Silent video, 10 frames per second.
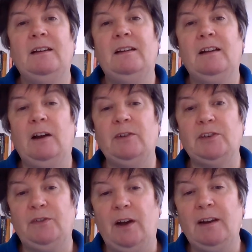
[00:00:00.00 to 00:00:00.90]
Calvin's
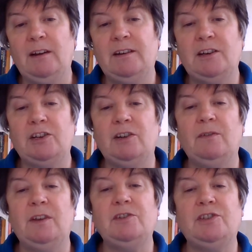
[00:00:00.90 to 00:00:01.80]
final edition of
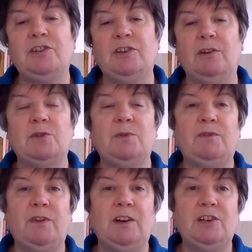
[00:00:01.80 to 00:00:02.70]
the Institutes was
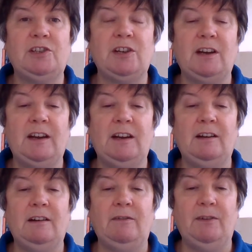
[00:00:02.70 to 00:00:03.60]
finished
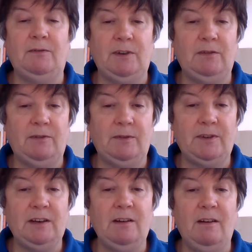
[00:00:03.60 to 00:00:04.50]
in
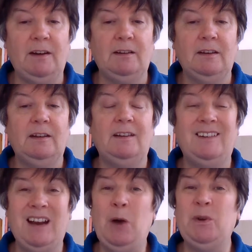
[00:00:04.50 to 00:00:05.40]
1559,
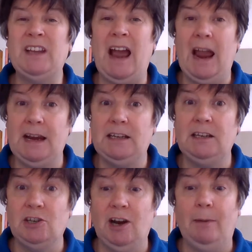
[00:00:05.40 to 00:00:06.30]
now with
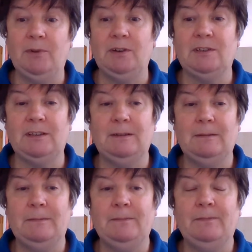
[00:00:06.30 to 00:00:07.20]
80 chapters.
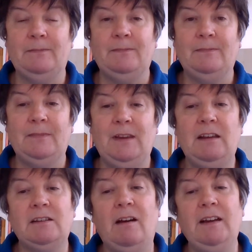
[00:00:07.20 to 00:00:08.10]
He
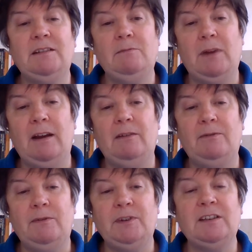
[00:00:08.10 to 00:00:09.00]
died in May
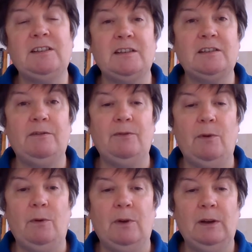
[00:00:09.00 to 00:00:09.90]

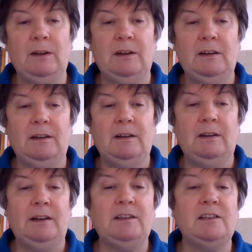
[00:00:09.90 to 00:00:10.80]
1564.
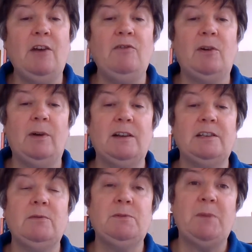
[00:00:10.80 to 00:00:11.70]
At his own request,
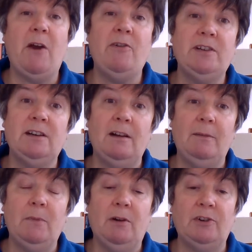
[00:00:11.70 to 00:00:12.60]
he was buried in an
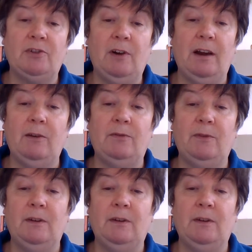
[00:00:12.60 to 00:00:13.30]
unmarked grave.